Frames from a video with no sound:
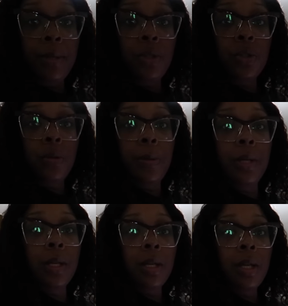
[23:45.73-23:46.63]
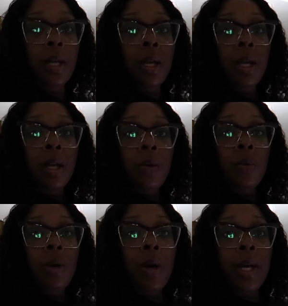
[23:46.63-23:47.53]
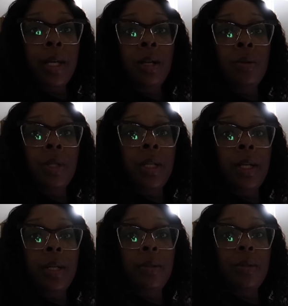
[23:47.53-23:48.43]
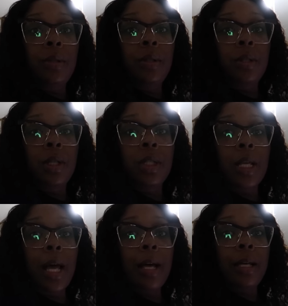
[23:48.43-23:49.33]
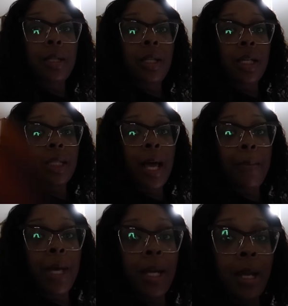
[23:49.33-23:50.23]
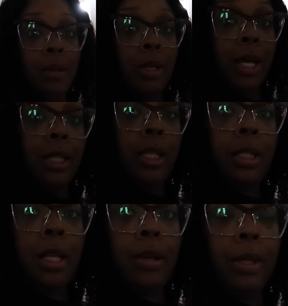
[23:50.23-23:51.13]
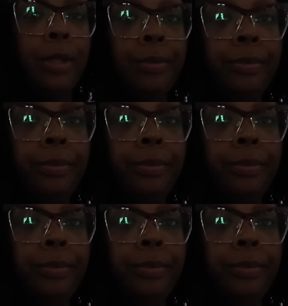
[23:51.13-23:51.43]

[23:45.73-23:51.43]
be tripping. We're going to hang it on in there, though. Because I that's how bad I don't like that Sony.